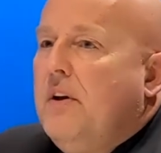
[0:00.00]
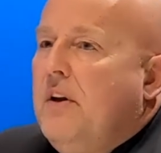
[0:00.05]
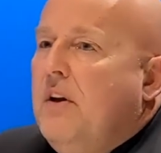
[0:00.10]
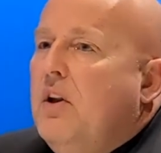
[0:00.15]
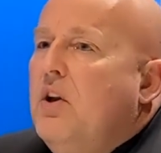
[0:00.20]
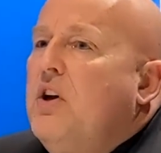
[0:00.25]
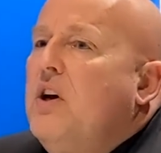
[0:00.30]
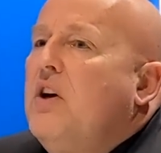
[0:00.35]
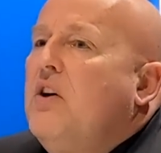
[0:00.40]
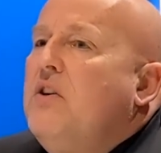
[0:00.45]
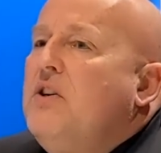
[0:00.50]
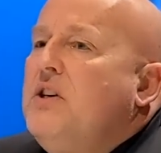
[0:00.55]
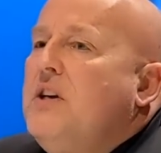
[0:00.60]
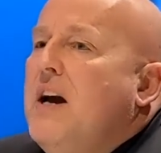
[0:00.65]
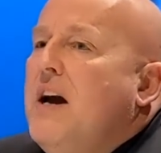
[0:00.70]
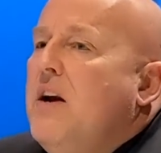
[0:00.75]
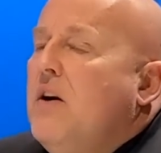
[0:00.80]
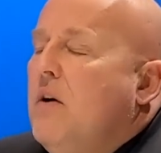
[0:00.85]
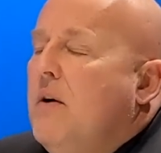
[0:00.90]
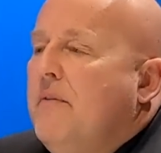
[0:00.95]
you look at
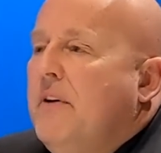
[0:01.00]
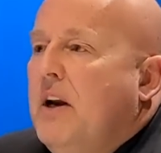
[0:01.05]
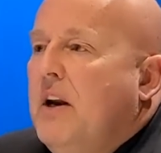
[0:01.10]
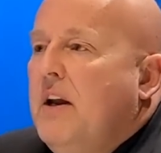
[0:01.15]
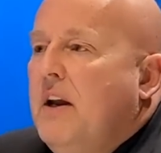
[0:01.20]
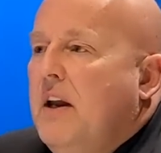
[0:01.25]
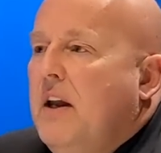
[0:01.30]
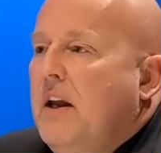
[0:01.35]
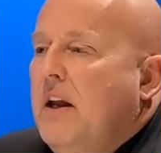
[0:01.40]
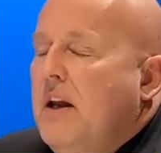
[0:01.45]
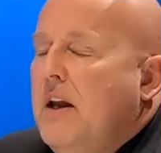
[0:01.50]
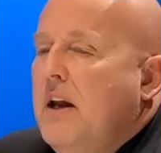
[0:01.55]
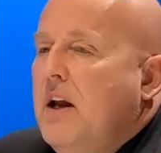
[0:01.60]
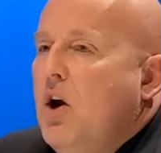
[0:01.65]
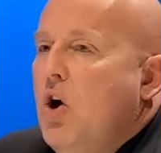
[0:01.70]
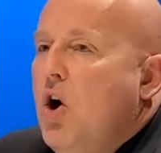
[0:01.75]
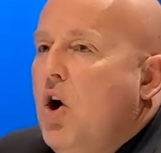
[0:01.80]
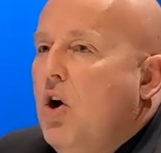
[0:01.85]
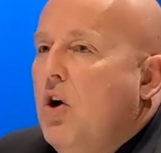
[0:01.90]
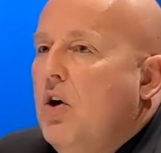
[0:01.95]
Cristiano. I mean,
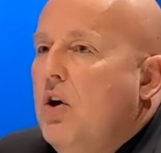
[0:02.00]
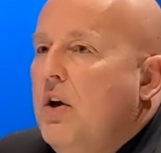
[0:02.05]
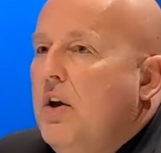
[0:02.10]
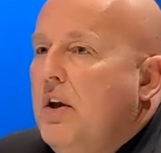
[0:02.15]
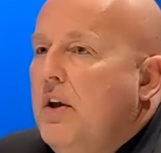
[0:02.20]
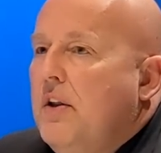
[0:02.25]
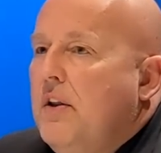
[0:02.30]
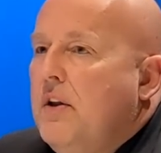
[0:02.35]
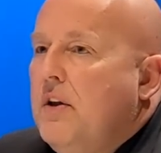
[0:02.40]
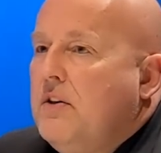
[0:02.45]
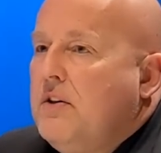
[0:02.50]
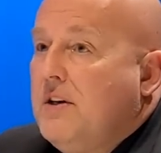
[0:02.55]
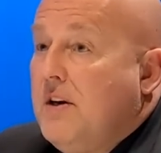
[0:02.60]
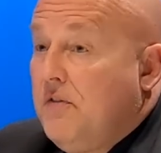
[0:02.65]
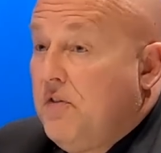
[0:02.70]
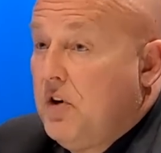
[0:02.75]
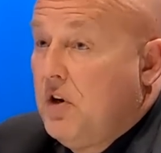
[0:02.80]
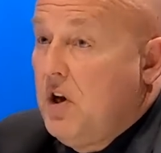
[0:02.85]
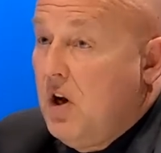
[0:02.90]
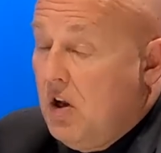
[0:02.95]
it's a
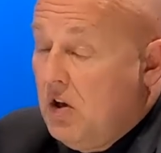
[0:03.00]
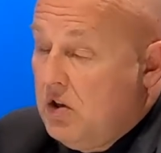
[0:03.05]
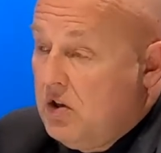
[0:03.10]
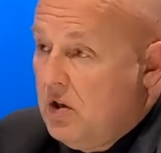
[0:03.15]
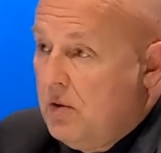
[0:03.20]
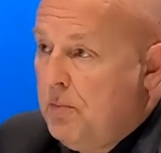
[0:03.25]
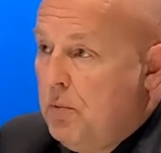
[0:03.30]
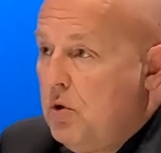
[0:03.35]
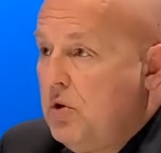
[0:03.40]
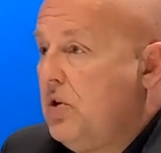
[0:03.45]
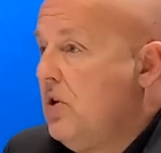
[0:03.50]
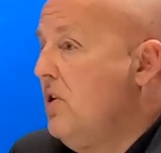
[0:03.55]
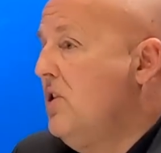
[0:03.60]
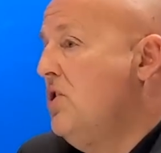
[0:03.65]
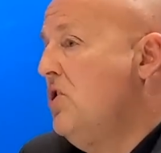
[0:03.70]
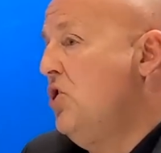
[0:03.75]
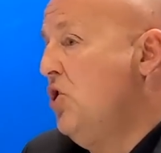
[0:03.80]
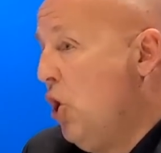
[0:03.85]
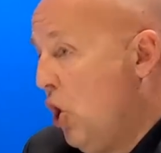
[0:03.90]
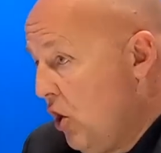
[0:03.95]
different culture. Portugal is
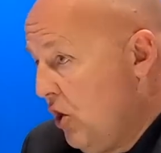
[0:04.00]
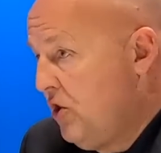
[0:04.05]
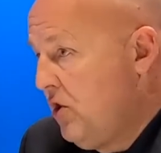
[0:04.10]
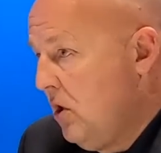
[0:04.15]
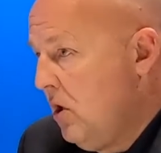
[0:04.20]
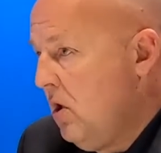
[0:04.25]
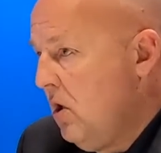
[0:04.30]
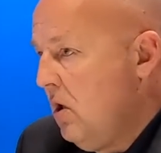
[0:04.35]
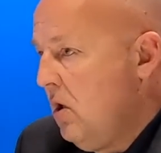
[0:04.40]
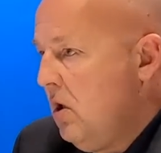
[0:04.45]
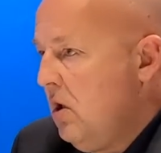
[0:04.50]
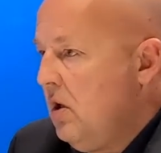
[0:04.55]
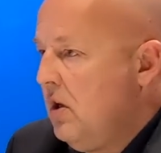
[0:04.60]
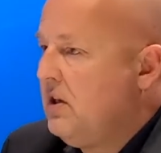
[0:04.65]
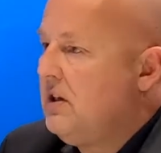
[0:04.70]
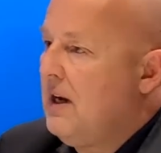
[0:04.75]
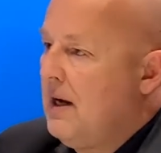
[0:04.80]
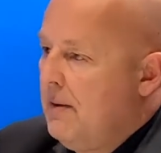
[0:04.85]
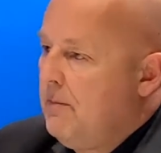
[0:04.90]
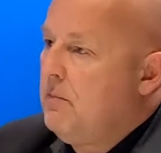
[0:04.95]
not the
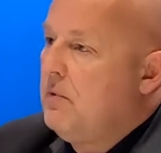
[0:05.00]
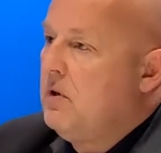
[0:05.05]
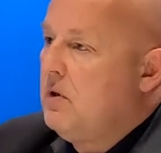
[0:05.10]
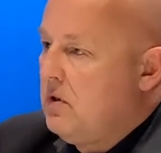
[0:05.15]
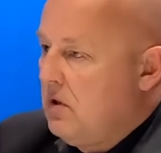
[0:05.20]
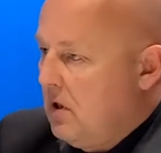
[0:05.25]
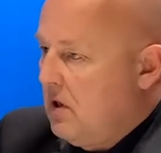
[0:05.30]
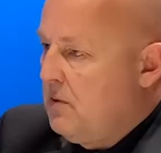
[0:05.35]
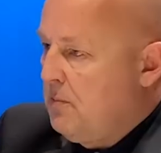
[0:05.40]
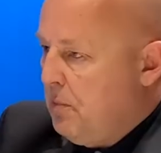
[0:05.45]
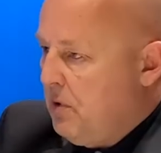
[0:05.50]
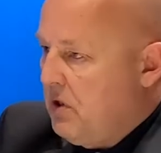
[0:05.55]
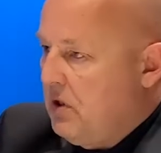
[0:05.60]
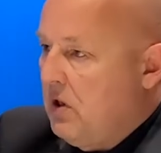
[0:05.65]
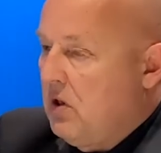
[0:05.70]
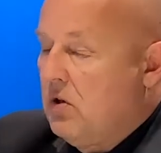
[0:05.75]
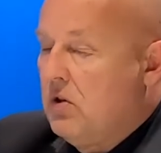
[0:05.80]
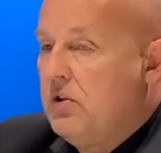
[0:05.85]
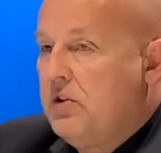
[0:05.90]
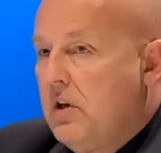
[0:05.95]
same as
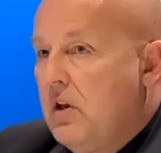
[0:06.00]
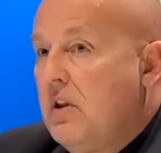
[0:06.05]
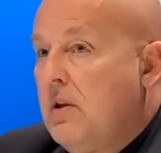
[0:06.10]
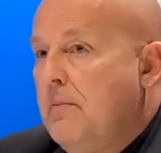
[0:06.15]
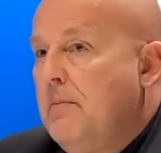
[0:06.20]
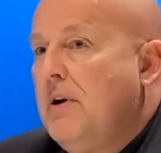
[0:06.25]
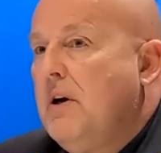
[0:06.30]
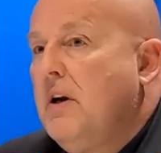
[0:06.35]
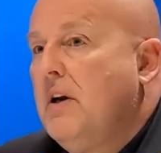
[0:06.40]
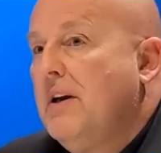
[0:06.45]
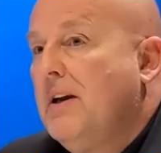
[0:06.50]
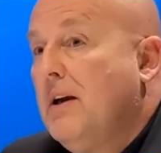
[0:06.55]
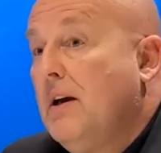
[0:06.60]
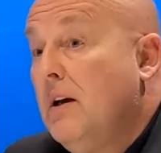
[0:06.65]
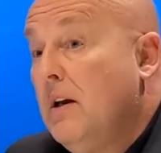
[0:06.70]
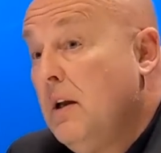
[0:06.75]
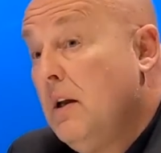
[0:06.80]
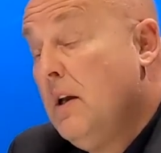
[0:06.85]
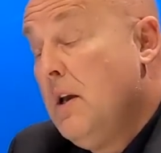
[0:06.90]
Brazil or South America.